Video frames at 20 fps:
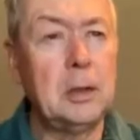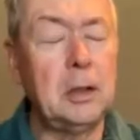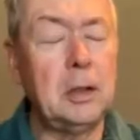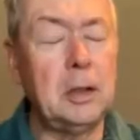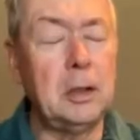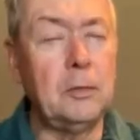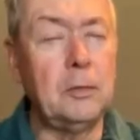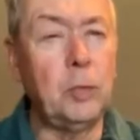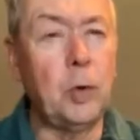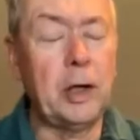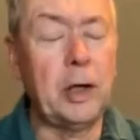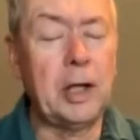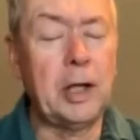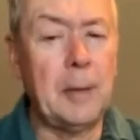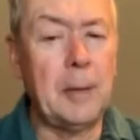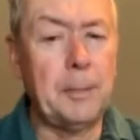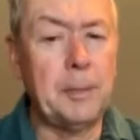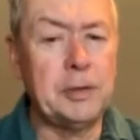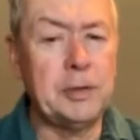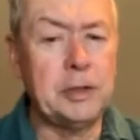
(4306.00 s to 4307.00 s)
of what
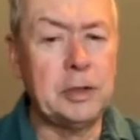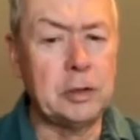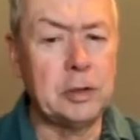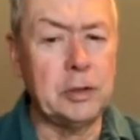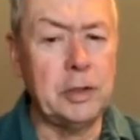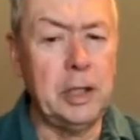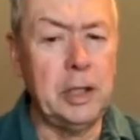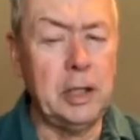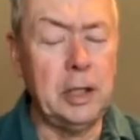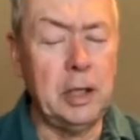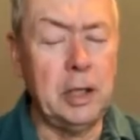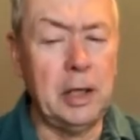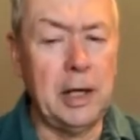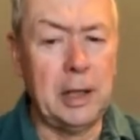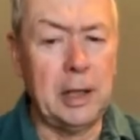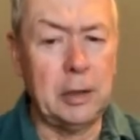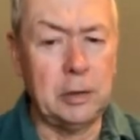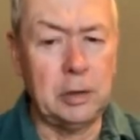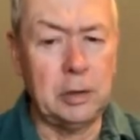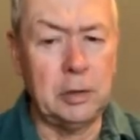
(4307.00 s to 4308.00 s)
competencies are needed
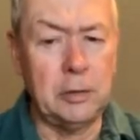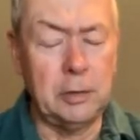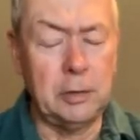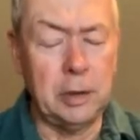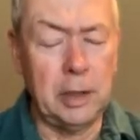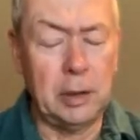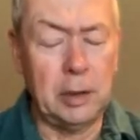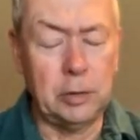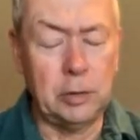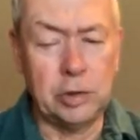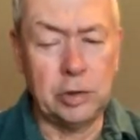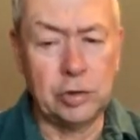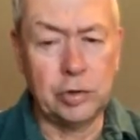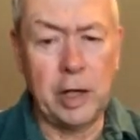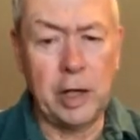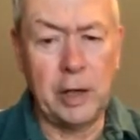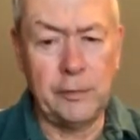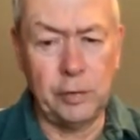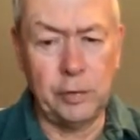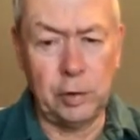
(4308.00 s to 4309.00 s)
and how to
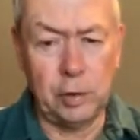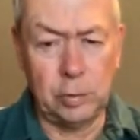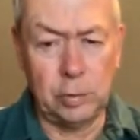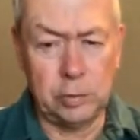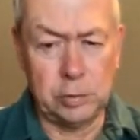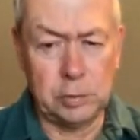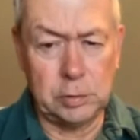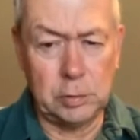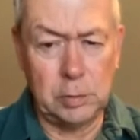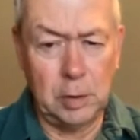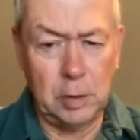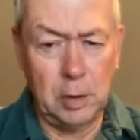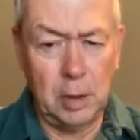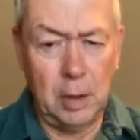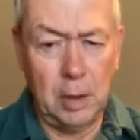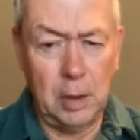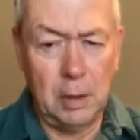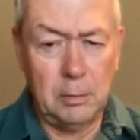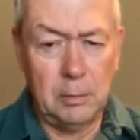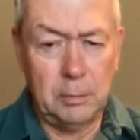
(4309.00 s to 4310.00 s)
train for those,
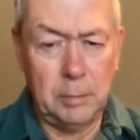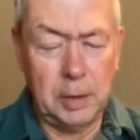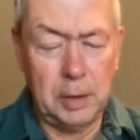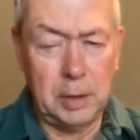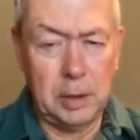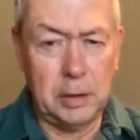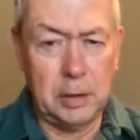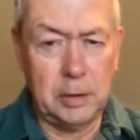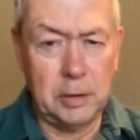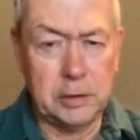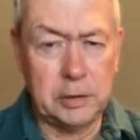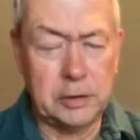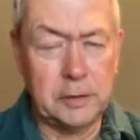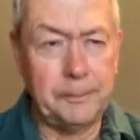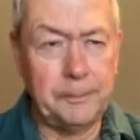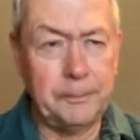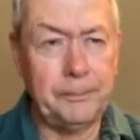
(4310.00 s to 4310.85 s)
because